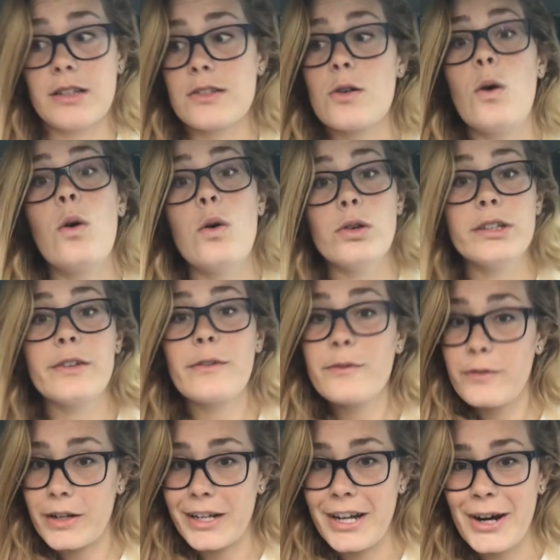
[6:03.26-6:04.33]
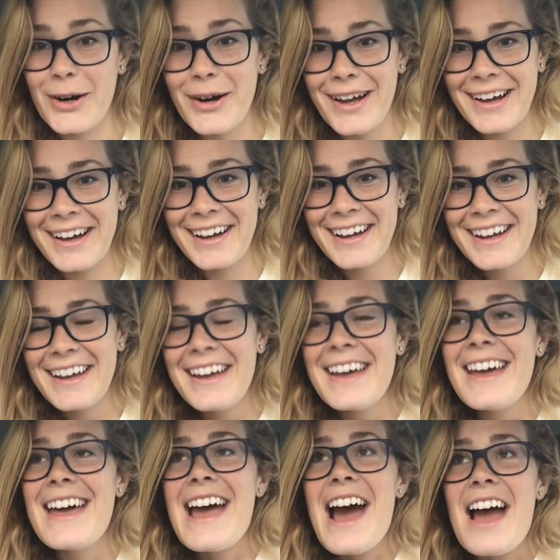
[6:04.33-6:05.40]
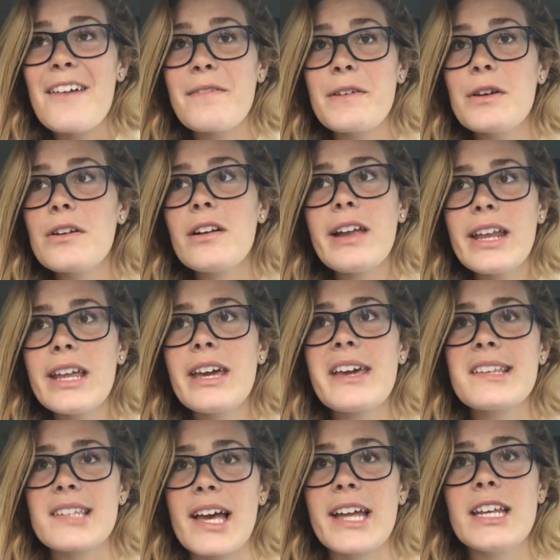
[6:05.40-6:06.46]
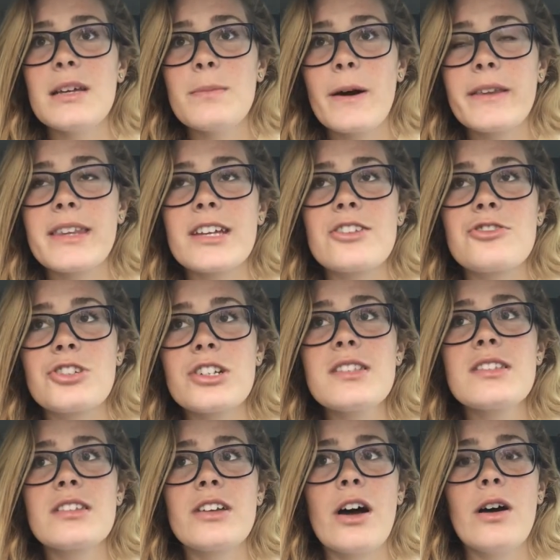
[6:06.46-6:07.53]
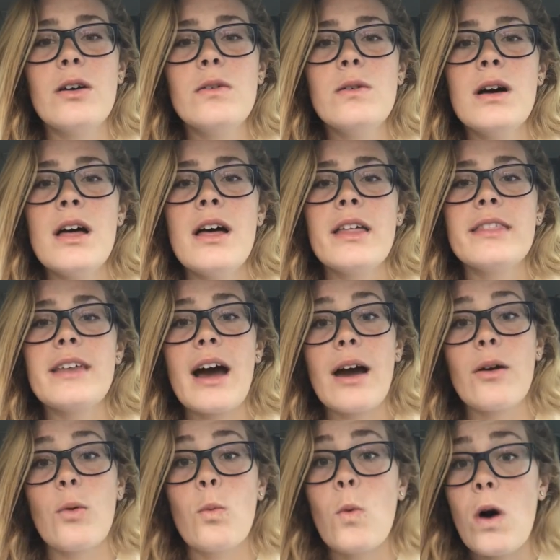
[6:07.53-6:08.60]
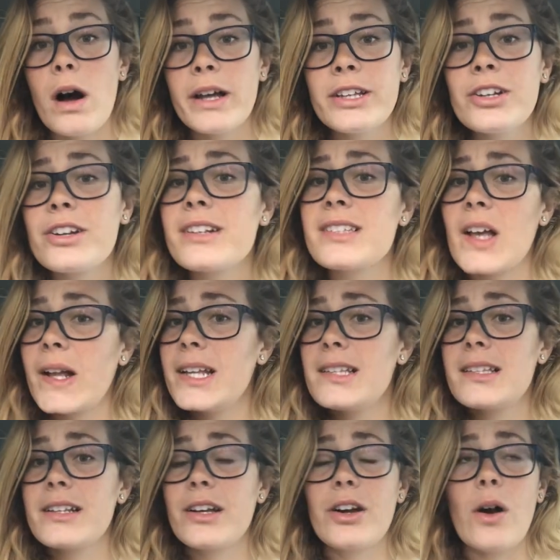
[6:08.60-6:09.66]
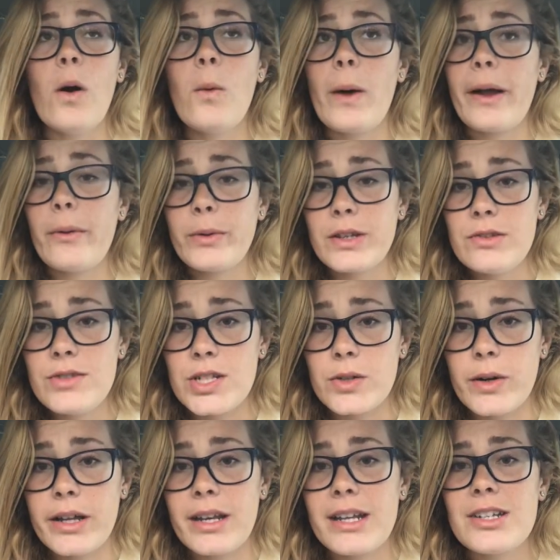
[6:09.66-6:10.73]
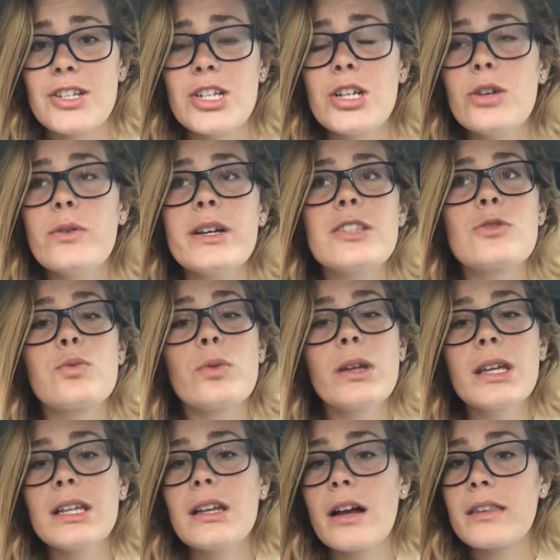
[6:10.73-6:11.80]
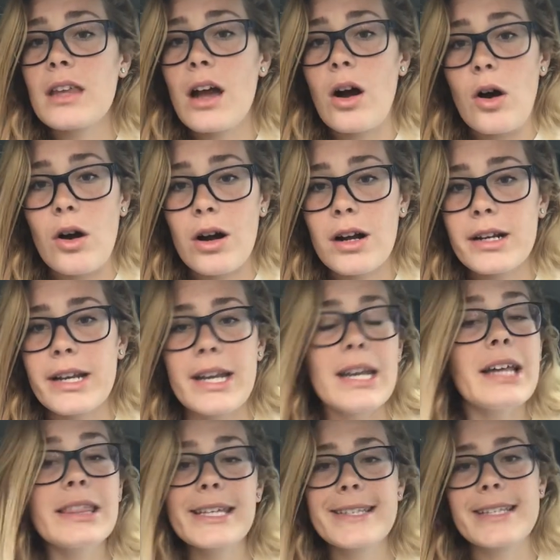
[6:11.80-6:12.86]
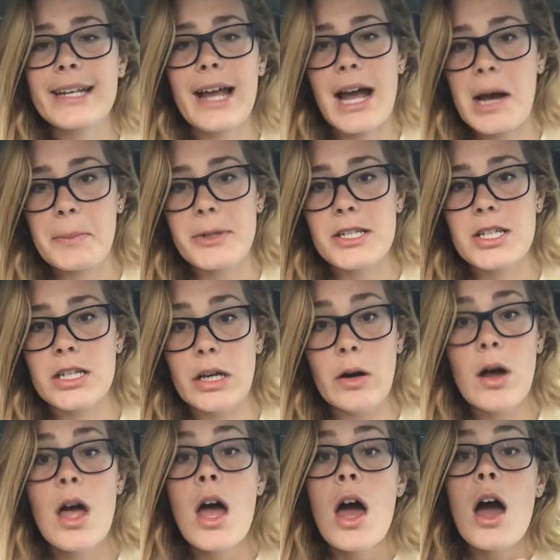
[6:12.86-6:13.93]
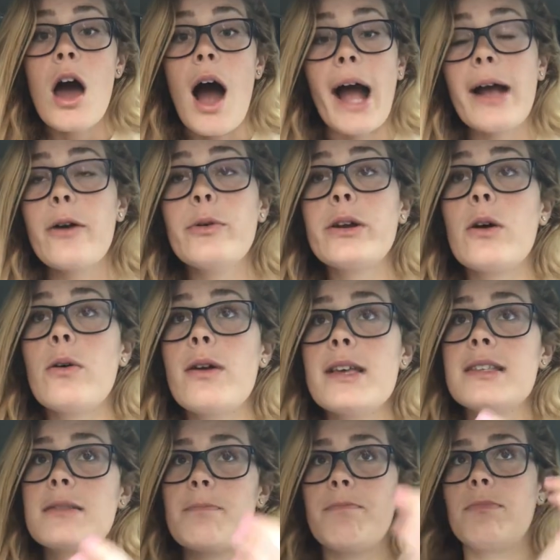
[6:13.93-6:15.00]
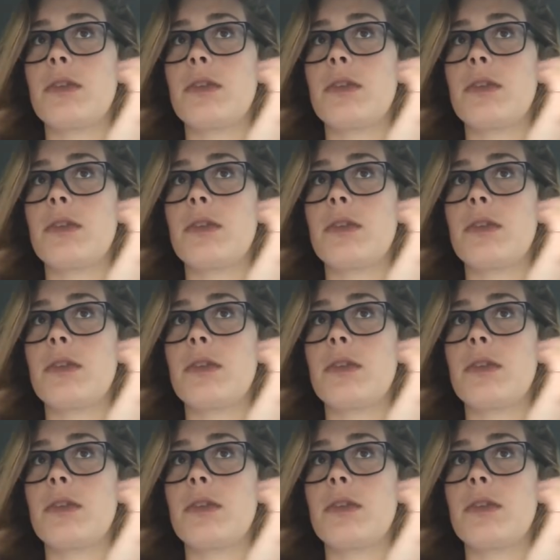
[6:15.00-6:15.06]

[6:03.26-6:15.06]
It's a whole different video. If you're getting anxiety about that, just know that 1, your anxiety is going to go away when you do it, and 2, it's really not that hard, and nothing's going to happen to you. I'd always